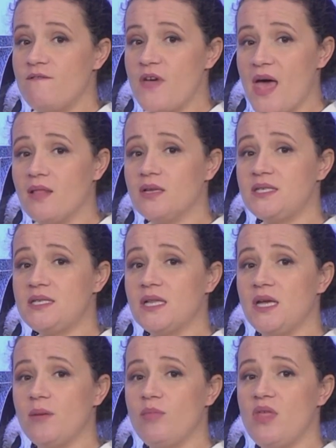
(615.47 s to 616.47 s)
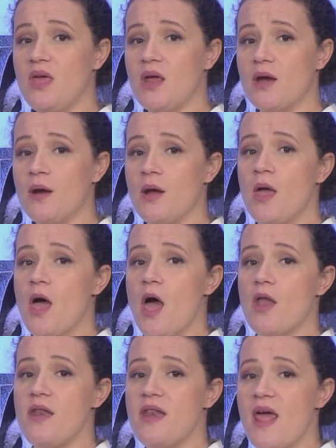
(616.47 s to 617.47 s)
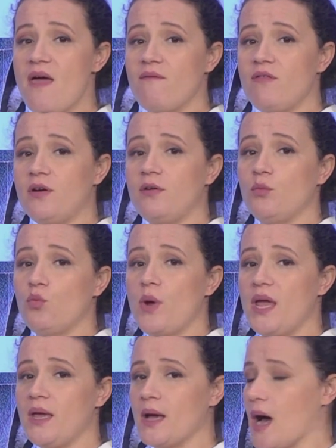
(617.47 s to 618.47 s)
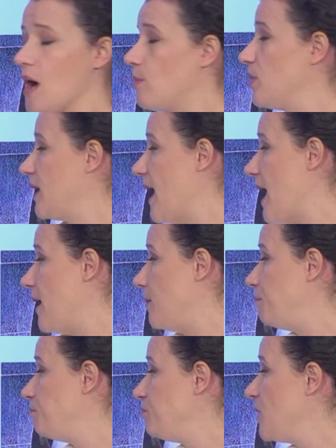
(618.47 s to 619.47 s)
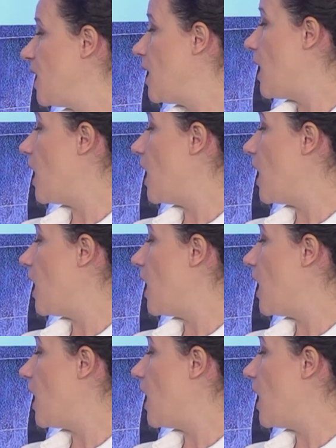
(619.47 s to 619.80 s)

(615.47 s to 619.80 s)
fell asleep there and never wake up again. A